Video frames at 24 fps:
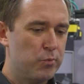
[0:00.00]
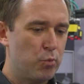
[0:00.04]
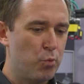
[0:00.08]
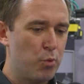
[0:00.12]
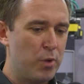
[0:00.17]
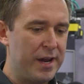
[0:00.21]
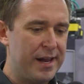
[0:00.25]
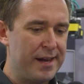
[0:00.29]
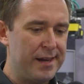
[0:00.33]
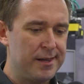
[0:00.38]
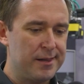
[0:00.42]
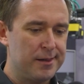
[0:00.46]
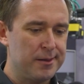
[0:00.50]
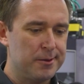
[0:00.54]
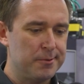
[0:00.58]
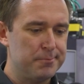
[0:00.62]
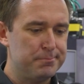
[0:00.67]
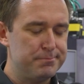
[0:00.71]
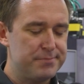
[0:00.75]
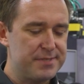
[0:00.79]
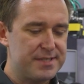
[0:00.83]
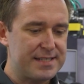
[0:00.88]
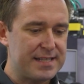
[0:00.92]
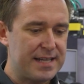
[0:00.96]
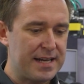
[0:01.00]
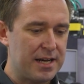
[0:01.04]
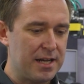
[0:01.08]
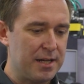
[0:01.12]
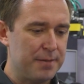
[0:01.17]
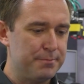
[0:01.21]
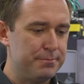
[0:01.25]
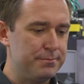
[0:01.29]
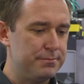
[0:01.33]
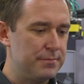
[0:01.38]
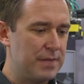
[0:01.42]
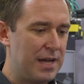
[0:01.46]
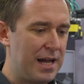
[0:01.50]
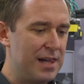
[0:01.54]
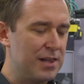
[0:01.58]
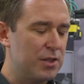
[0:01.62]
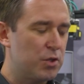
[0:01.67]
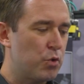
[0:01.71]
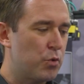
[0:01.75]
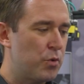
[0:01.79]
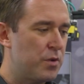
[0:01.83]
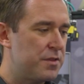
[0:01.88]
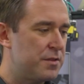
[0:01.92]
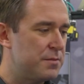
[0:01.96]
well set up
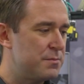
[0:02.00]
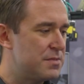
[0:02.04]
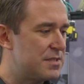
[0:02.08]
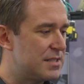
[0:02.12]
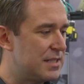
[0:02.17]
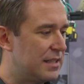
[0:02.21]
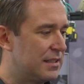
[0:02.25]
algorithms